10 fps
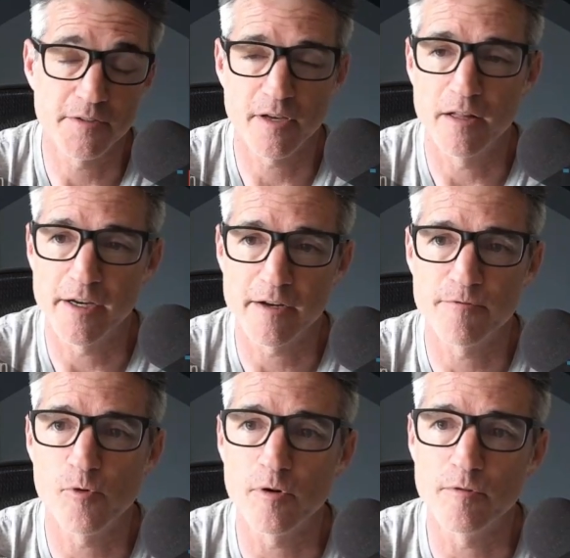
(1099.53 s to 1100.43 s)
like a
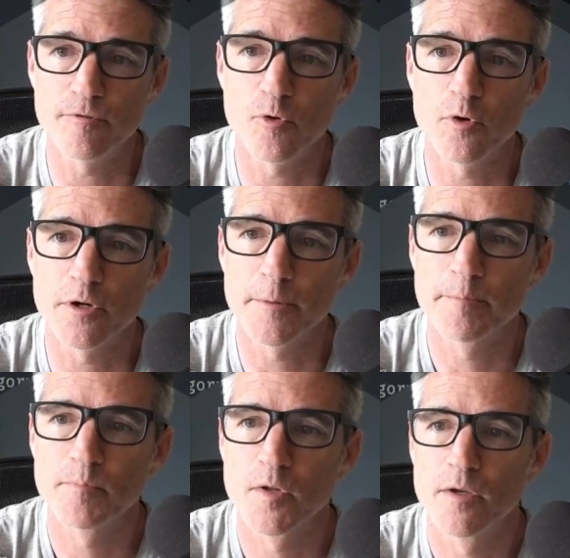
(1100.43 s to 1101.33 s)
404.
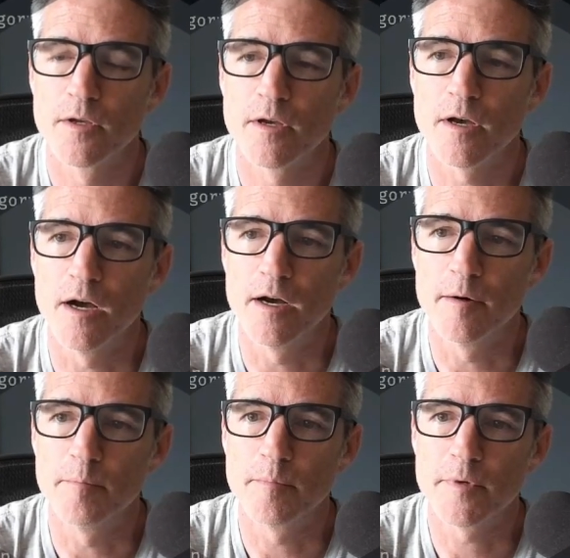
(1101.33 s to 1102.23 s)

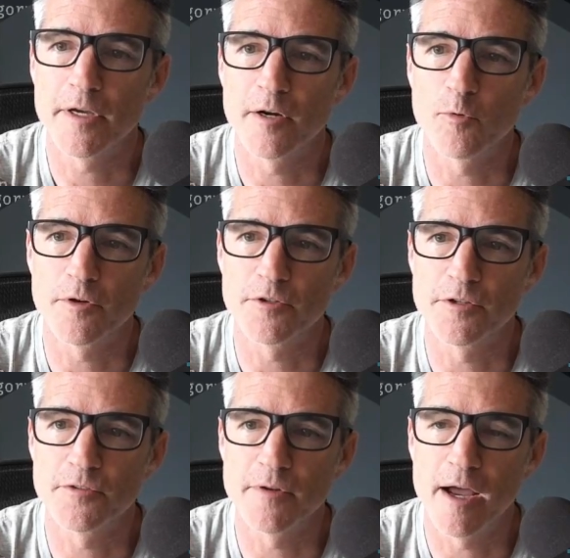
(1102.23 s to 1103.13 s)
Here we're
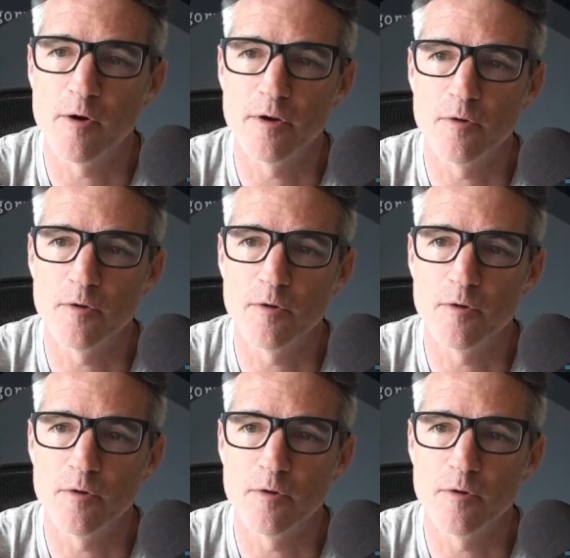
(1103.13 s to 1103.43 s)
just now,